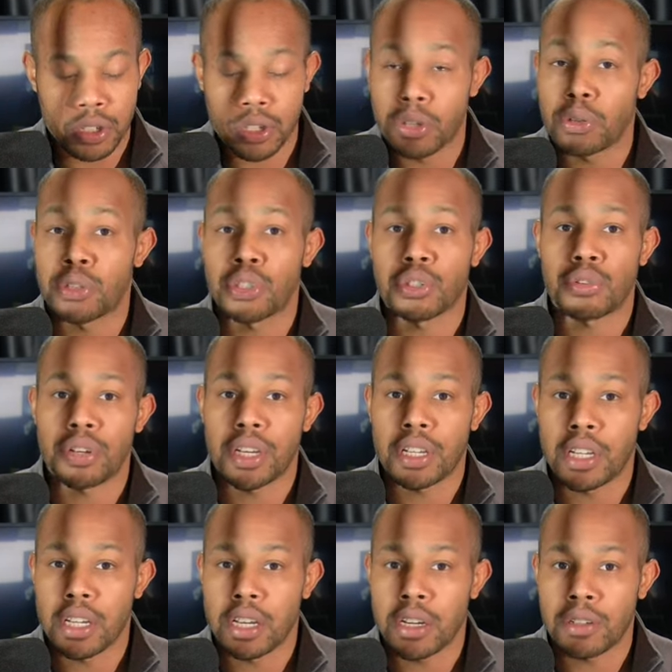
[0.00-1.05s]
no screen
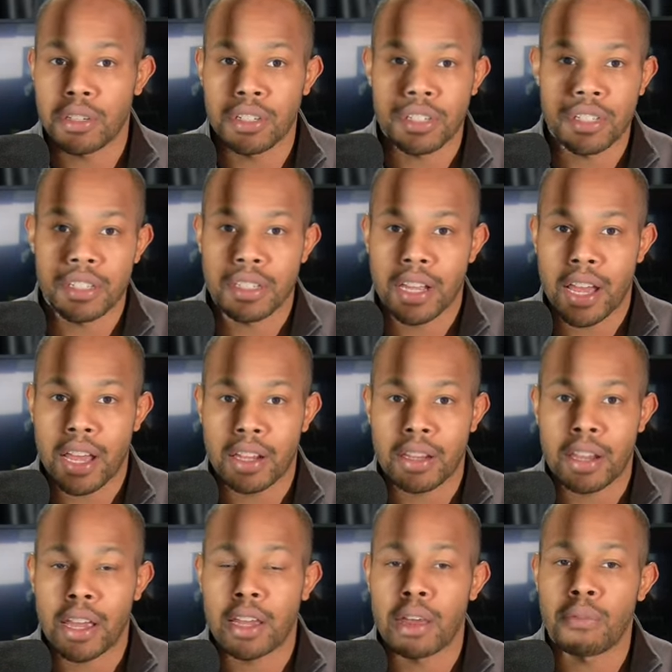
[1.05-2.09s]
here. This is not
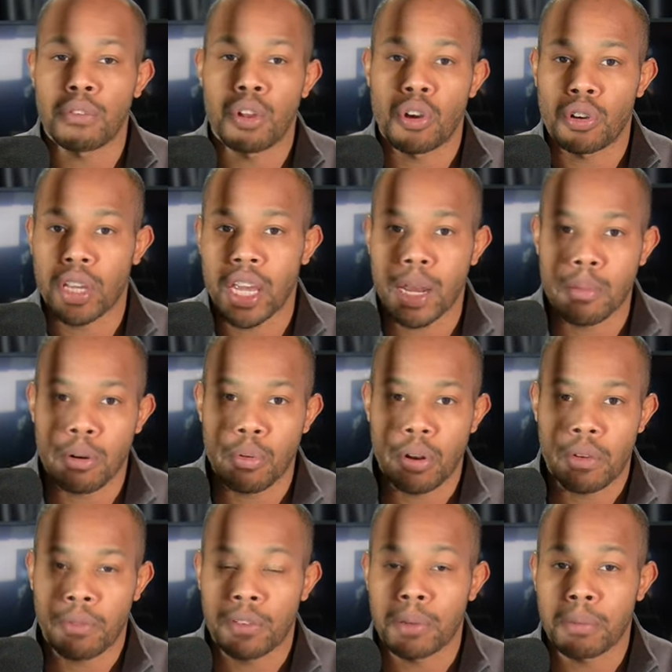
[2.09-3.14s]
like a vlog camera with a
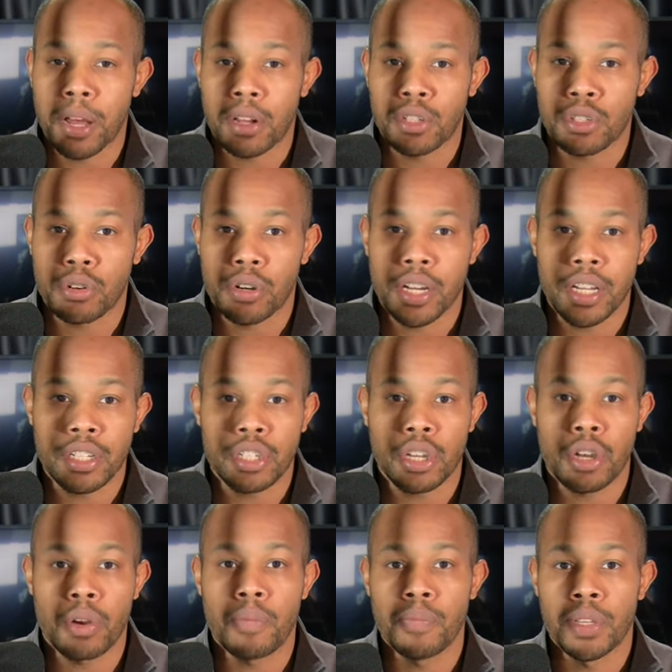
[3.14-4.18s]
flip out screen.
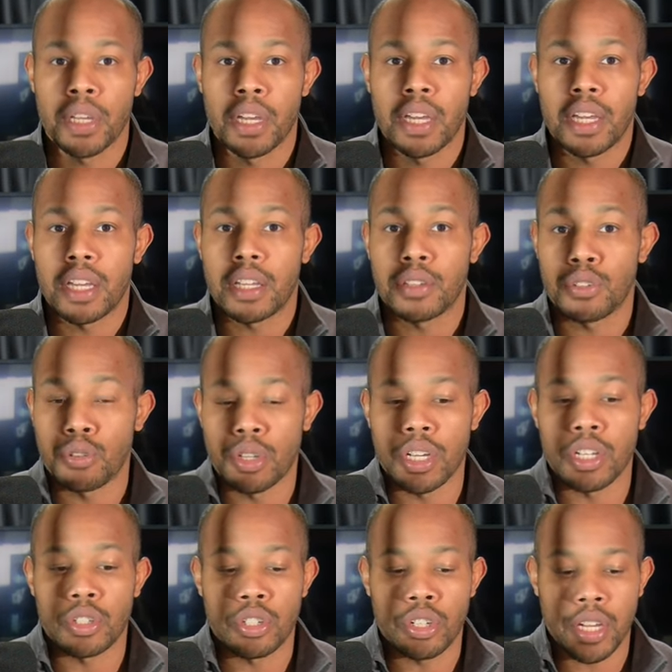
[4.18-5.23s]
So you
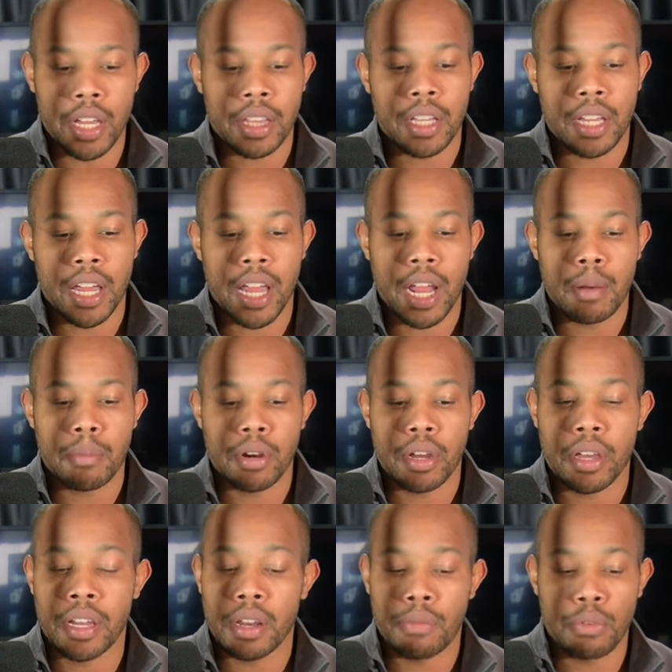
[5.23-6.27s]
can look at the camera
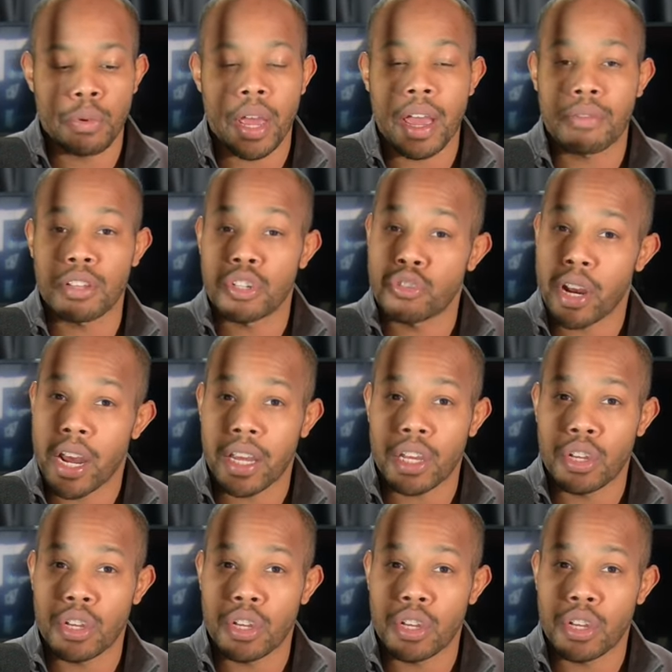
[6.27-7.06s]
and if you have the tracking